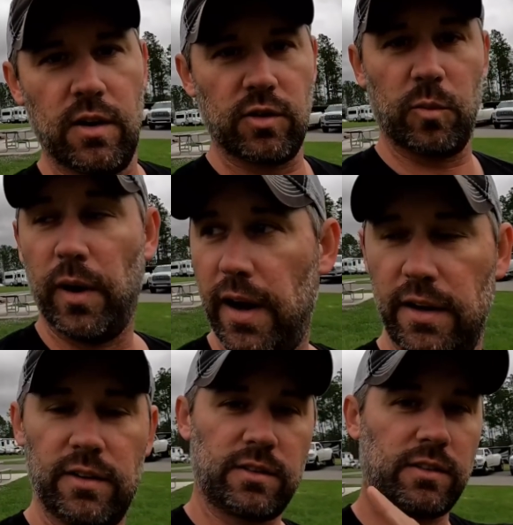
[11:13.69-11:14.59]
So
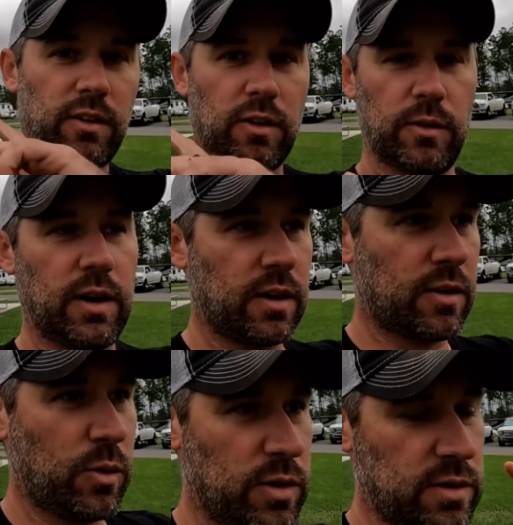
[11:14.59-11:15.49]
behind us is our rig, of
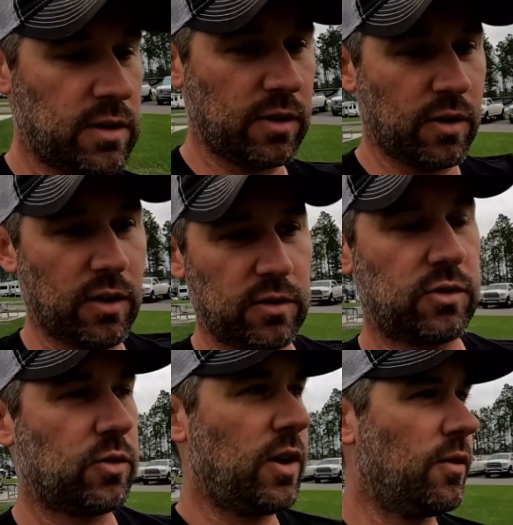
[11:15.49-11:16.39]
course, and then across the
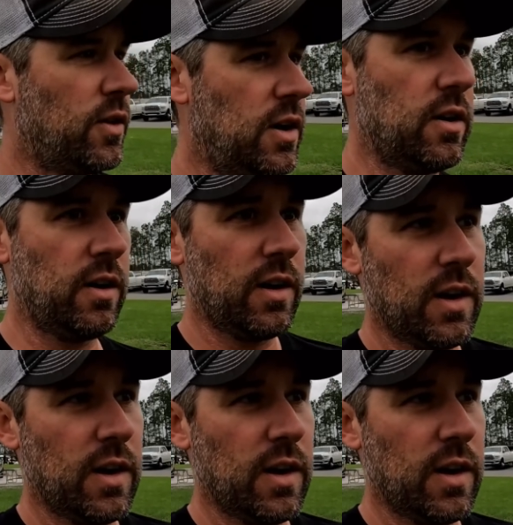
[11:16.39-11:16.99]
street over here